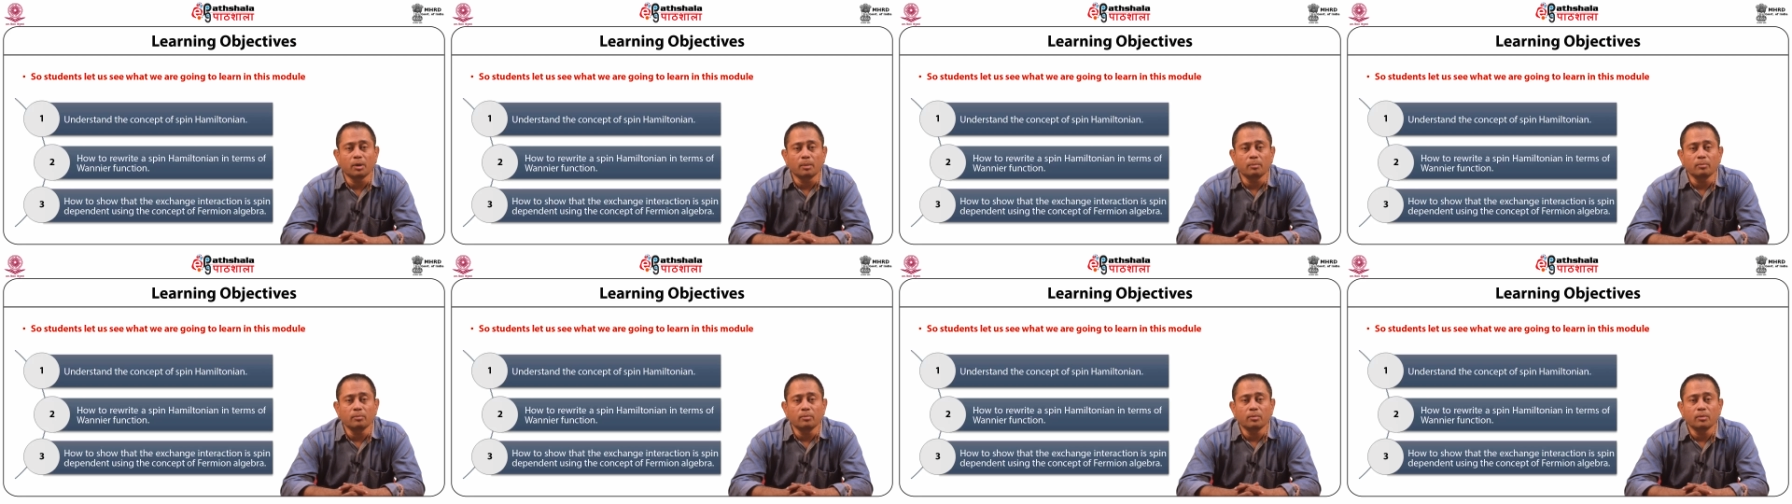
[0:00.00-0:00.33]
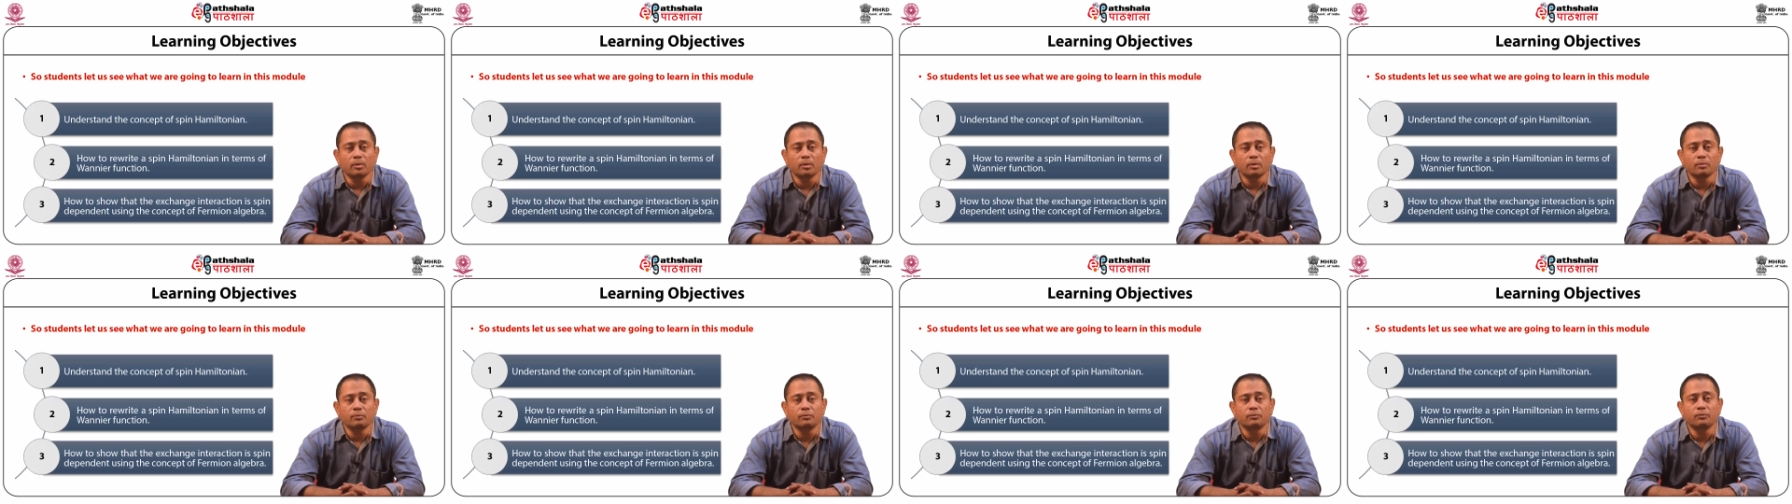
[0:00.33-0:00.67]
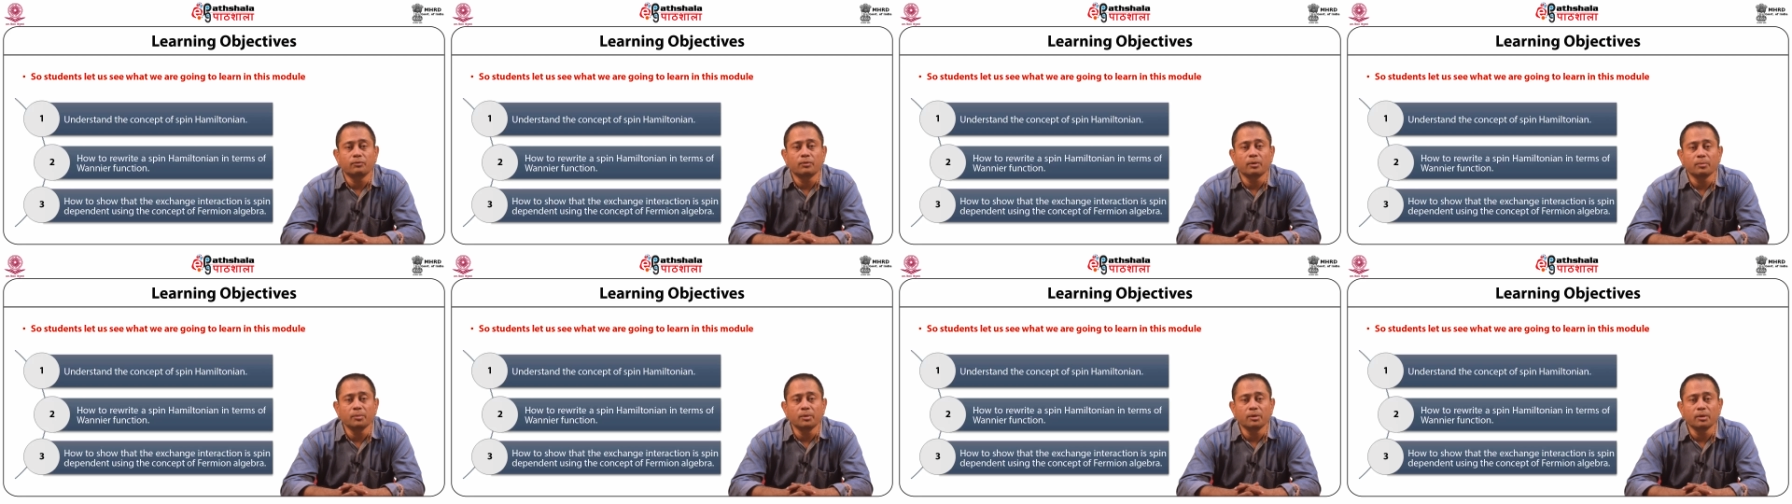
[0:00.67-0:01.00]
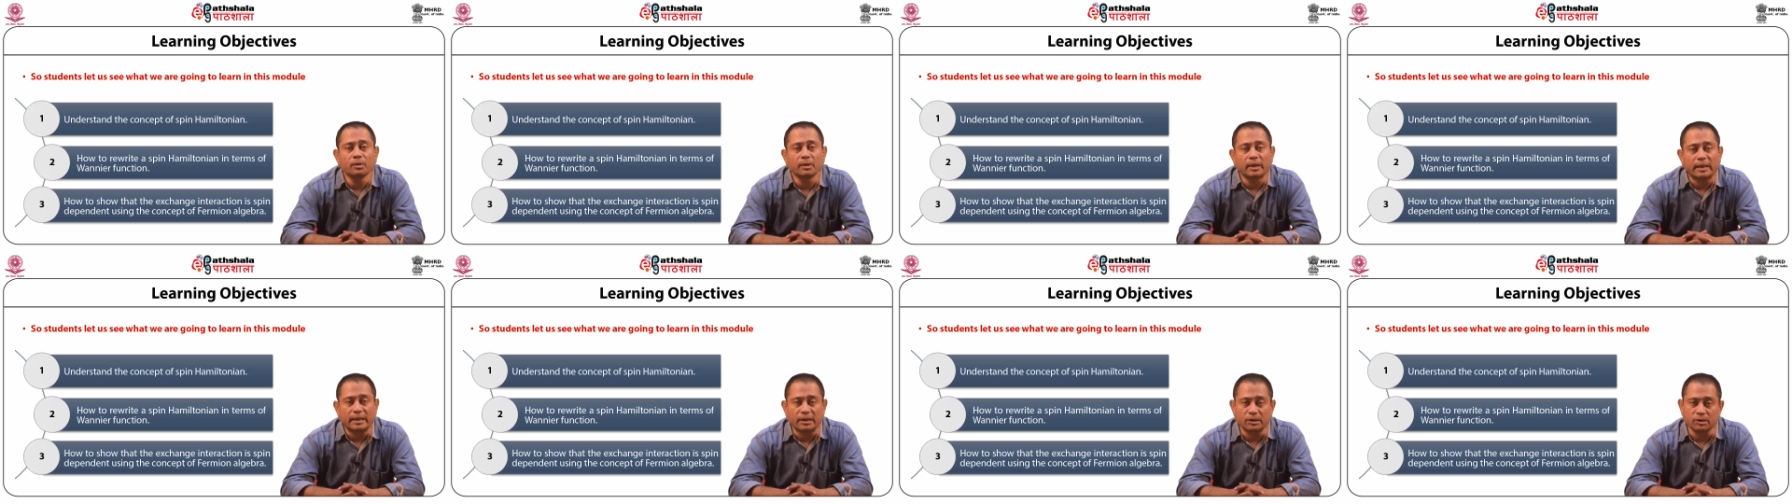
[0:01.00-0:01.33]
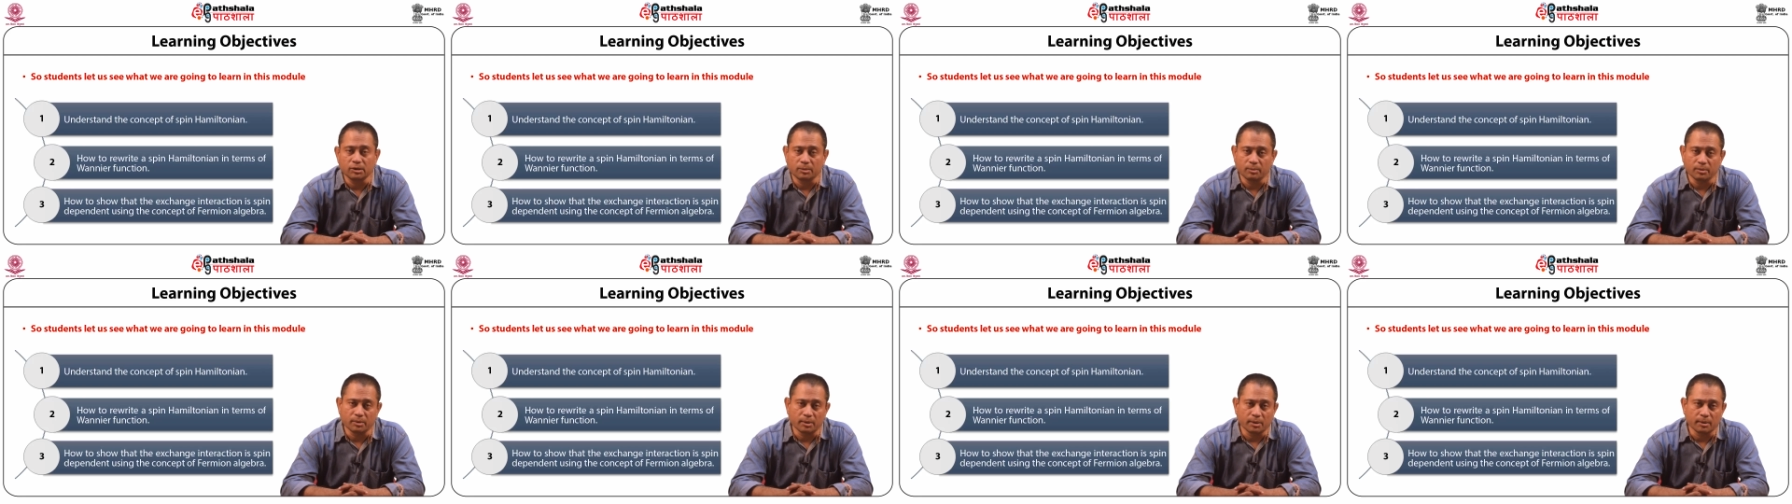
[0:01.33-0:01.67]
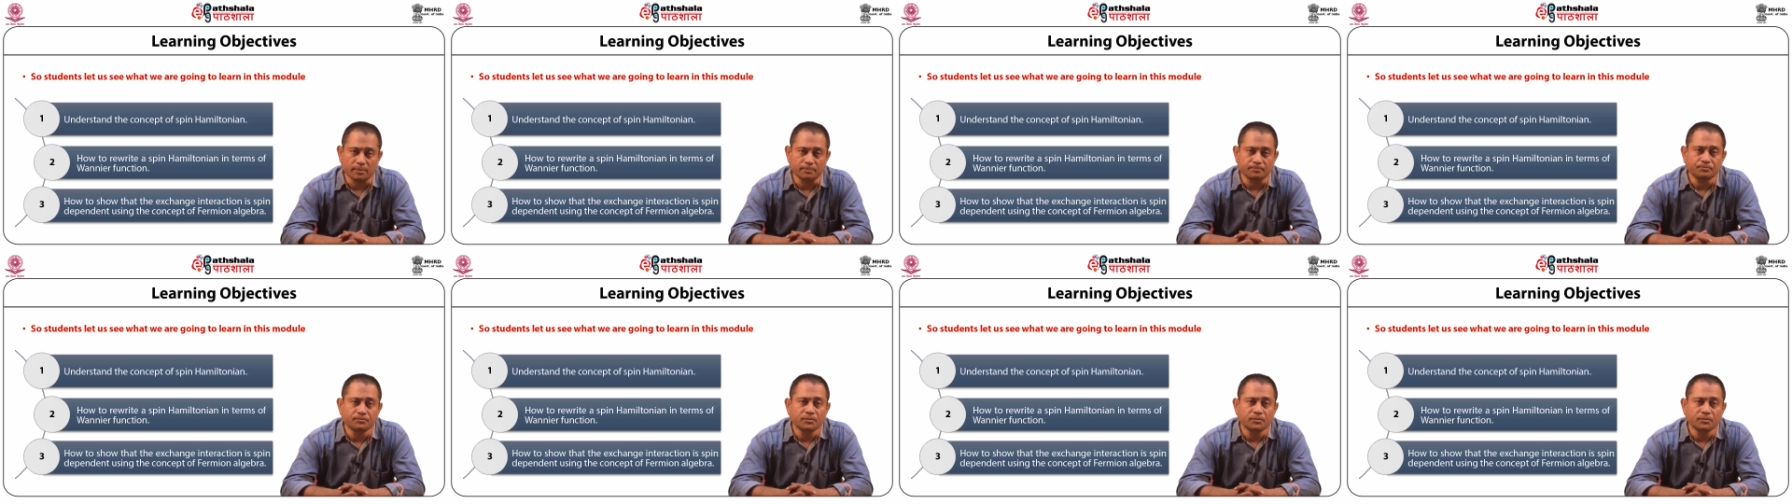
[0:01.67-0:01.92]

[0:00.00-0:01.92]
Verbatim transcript: of fermion algebra.